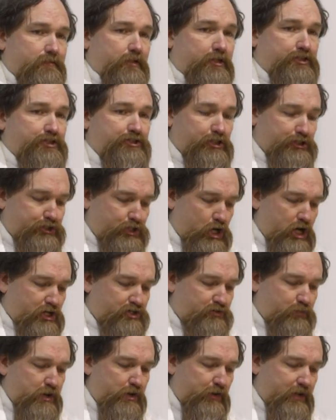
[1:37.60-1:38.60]
This is a
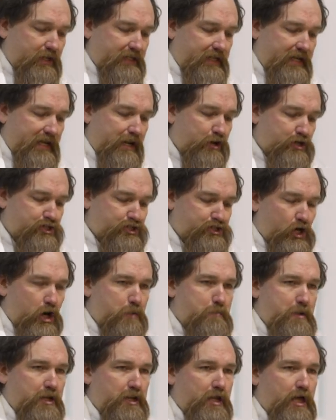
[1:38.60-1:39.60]
church where you can hear a
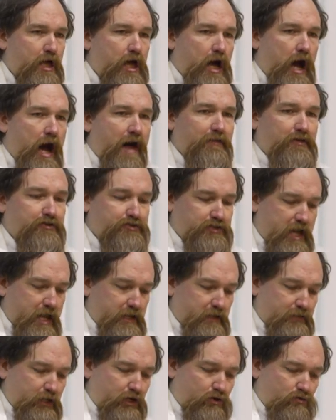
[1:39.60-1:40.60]
sermon on the
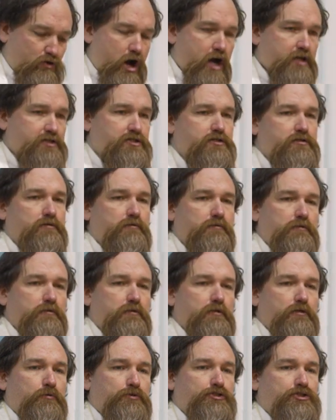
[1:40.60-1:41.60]
sign of the cross,
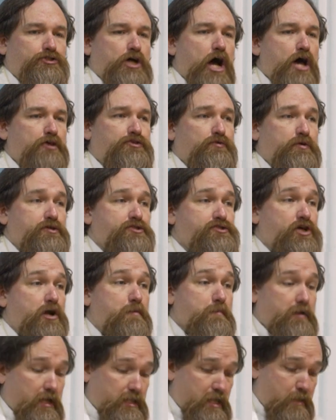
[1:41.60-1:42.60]
which is also a
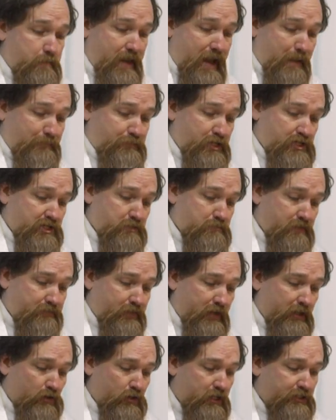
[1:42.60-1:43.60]
sermon on the baptism of
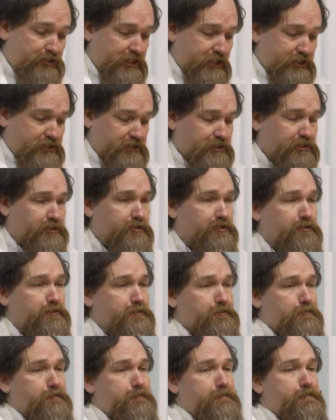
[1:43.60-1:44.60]
our Lord Jesus
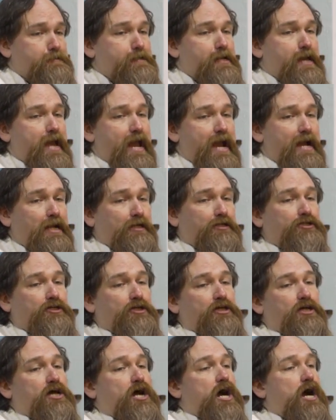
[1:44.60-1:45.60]
and
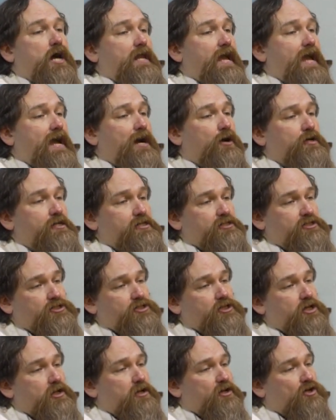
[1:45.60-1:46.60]
on how
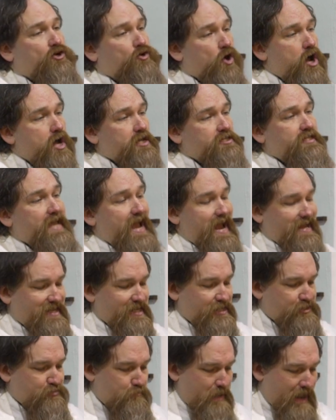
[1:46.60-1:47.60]
his cross and
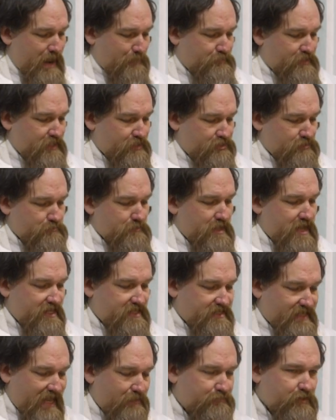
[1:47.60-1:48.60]
his baptism
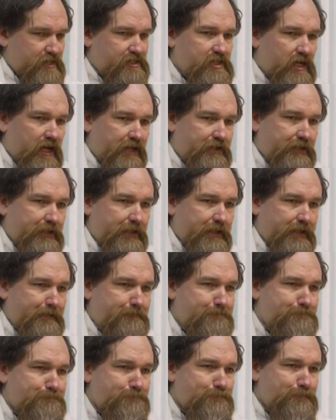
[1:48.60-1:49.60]
save us utterly
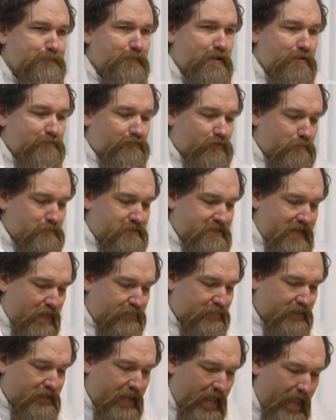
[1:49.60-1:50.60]
from
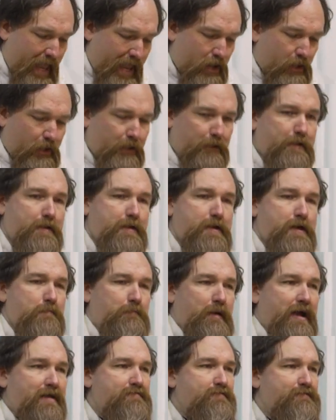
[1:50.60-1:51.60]
death and hell
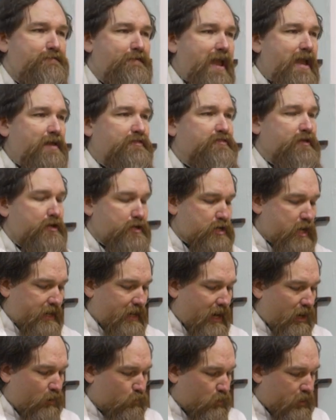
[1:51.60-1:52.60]
by faith, not
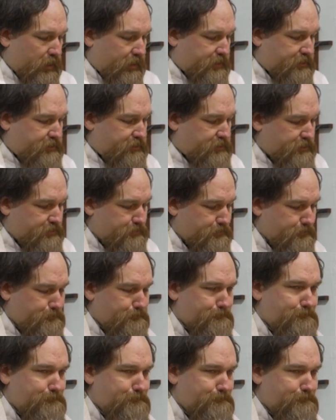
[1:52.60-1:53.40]
our works.